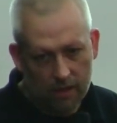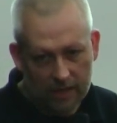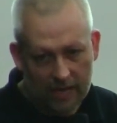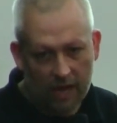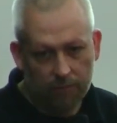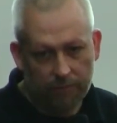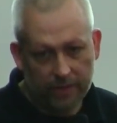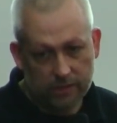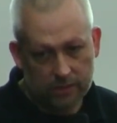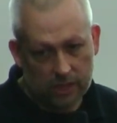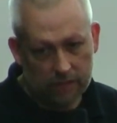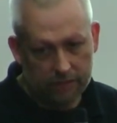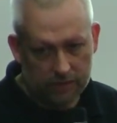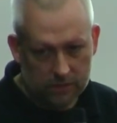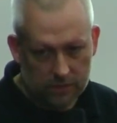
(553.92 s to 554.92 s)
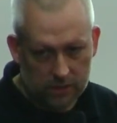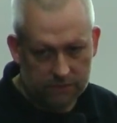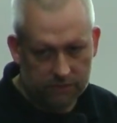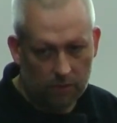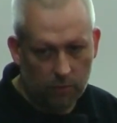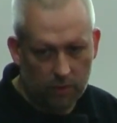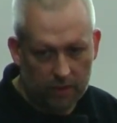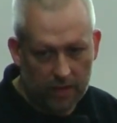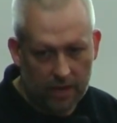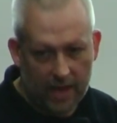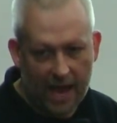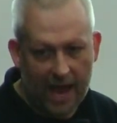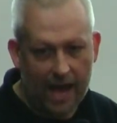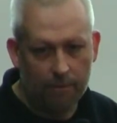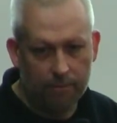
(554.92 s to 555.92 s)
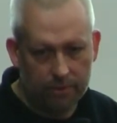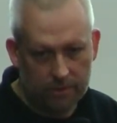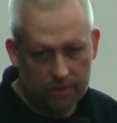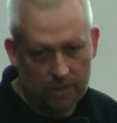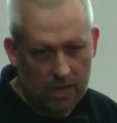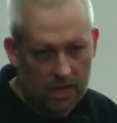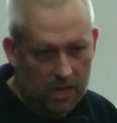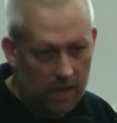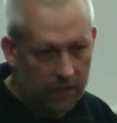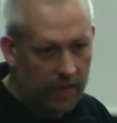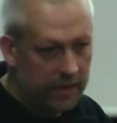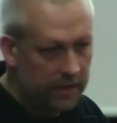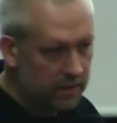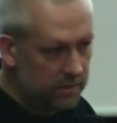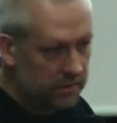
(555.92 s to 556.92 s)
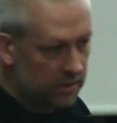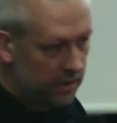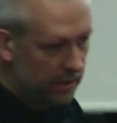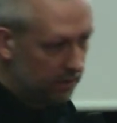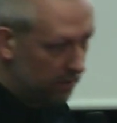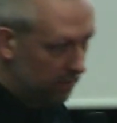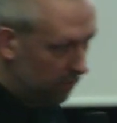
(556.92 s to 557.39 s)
cloud-based services from within the app, and they're using